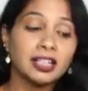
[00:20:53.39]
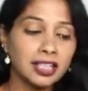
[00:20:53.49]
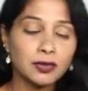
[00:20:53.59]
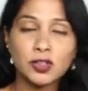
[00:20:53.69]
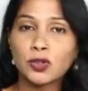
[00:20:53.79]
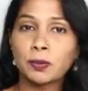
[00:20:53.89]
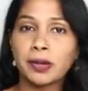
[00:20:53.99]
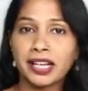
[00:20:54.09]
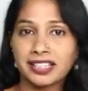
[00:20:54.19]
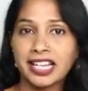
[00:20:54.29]
that was super
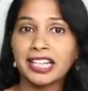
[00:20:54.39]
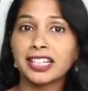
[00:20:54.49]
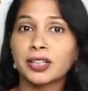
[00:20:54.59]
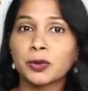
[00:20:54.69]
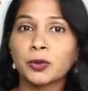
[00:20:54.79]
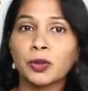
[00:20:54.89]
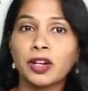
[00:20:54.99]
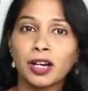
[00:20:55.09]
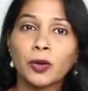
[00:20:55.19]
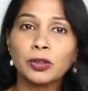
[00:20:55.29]
exciting to
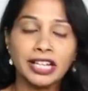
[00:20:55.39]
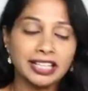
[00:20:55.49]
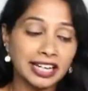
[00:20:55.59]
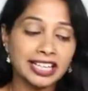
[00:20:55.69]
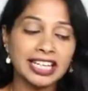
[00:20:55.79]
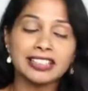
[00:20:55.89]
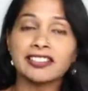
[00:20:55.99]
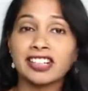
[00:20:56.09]
know that I can